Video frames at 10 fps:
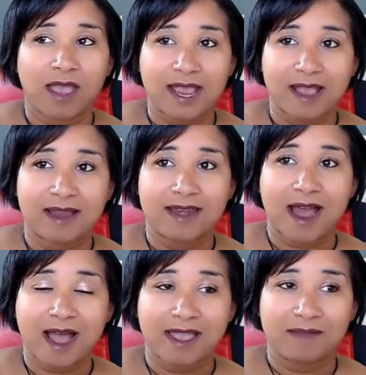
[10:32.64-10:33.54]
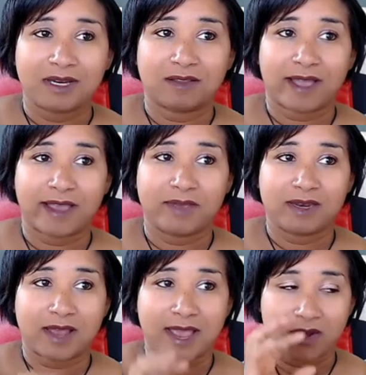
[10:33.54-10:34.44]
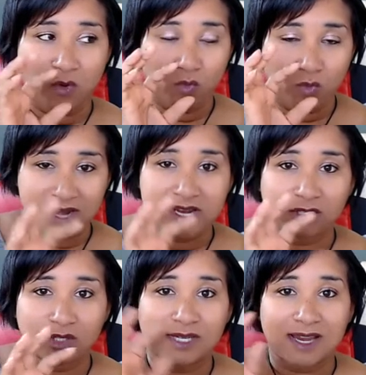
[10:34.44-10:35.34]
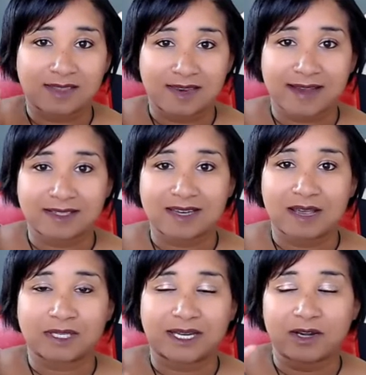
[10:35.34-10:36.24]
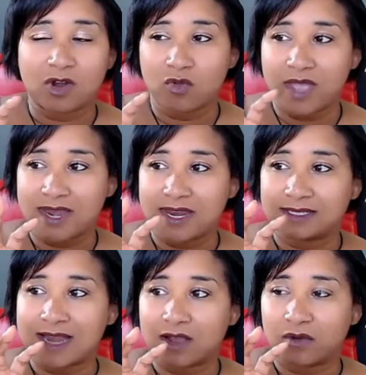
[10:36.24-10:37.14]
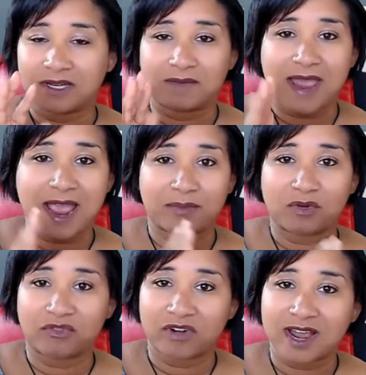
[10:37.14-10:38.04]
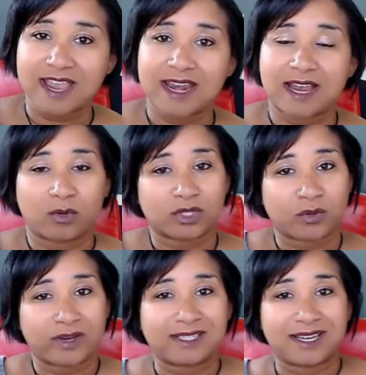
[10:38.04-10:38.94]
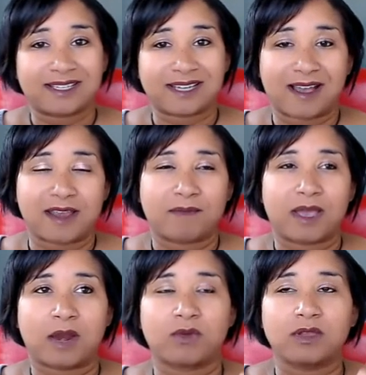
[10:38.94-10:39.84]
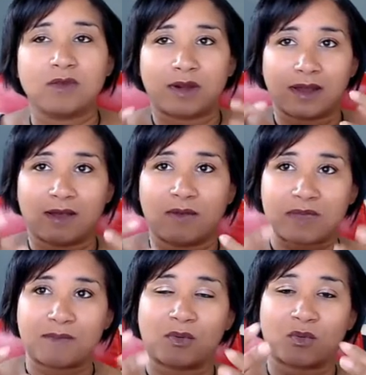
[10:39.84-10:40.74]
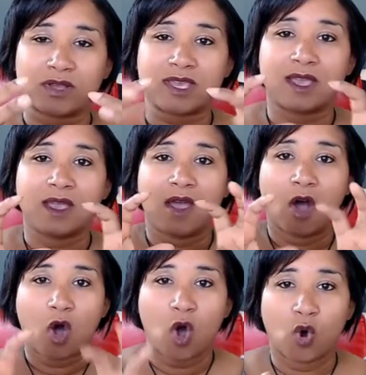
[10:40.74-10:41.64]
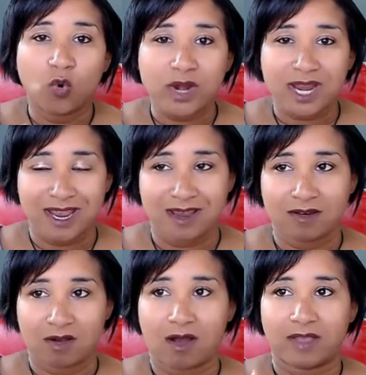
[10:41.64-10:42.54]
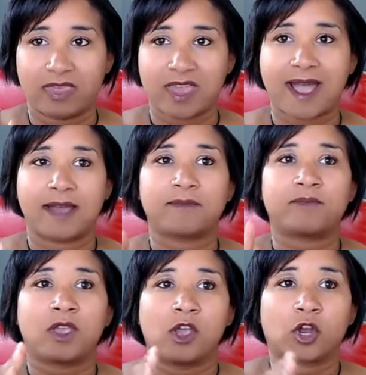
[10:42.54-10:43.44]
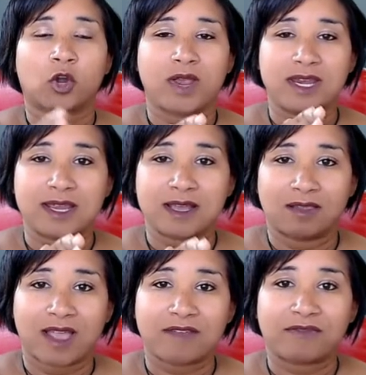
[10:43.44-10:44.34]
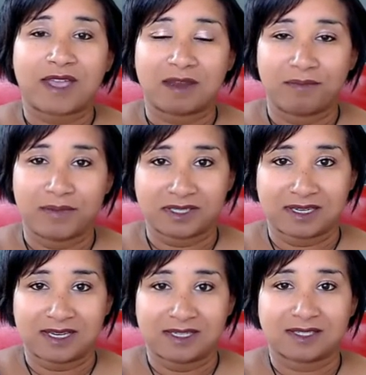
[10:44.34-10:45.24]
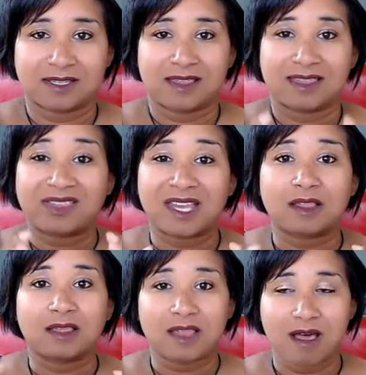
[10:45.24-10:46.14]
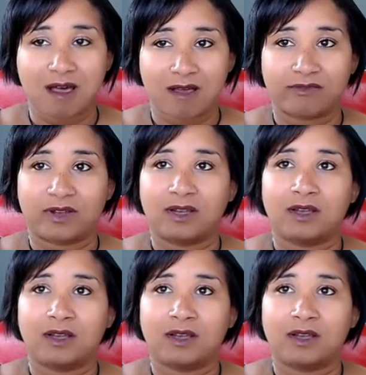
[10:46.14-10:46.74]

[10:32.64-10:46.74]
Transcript: And I am in alignment and ready to take the next steps. And I know that it's not going to happen overnight. I know it's going to take time. And I really want to help people really hone in on that, creating a life and a business that they love